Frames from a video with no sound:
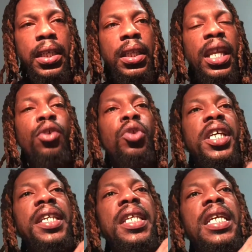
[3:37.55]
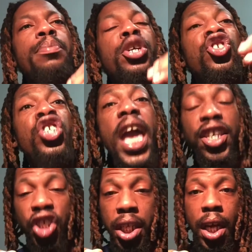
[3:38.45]
literally the
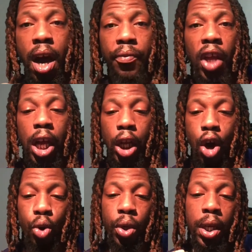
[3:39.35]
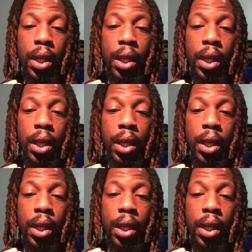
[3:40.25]
projection of the cologne.